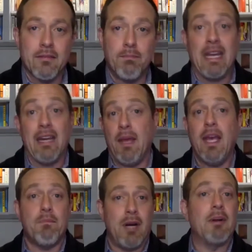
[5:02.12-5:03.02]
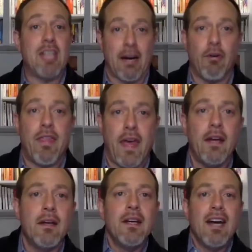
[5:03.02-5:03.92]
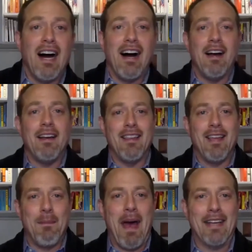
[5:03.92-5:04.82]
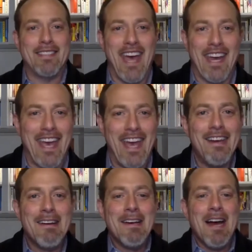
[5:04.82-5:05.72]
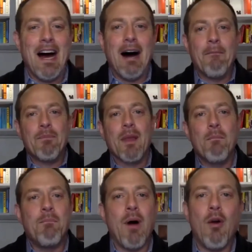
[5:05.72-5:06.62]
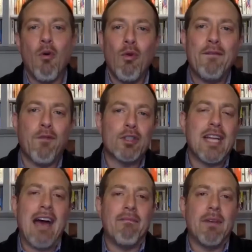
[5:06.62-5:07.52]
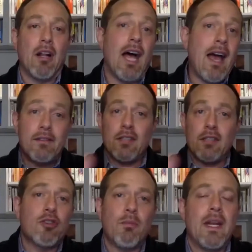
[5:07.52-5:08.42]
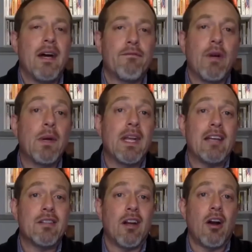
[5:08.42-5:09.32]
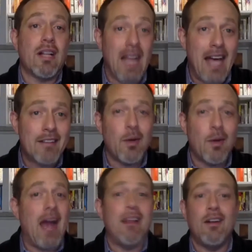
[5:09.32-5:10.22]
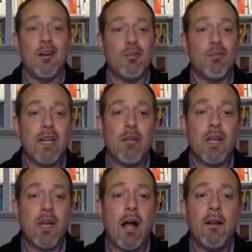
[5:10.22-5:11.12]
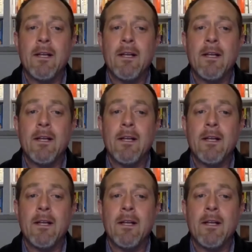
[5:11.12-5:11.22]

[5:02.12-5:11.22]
beaten me at pretty much everything in the past decade. but we're really fortunate to have him in our lives. He's also been a frequent guest in our class, so Alan knows him really, really well.